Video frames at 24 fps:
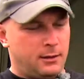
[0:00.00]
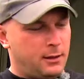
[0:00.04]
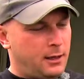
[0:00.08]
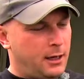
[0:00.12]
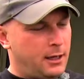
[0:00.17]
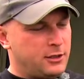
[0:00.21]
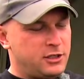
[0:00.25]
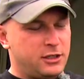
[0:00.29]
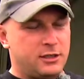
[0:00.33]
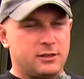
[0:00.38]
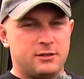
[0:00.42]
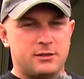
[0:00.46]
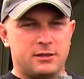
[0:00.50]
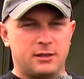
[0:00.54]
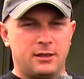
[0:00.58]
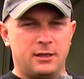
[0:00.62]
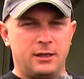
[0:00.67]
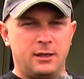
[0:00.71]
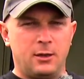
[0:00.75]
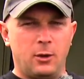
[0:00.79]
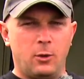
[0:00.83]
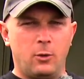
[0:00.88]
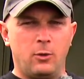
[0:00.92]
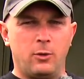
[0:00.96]
As you can
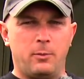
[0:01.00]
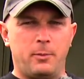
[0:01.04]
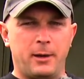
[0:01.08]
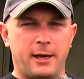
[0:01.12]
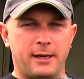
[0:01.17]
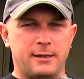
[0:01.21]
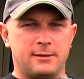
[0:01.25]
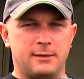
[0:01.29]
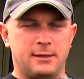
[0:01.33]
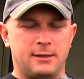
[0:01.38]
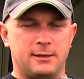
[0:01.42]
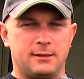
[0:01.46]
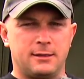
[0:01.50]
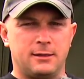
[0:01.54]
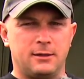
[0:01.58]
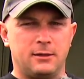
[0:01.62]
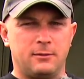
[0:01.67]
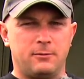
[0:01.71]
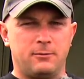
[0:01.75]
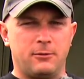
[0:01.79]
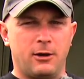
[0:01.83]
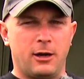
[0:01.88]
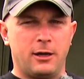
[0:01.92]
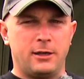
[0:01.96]
see, all the Banksticks in
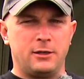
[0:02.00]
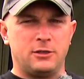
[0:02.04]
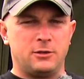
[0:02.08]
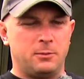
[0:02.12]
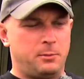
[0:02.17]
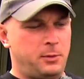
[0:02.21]
the range are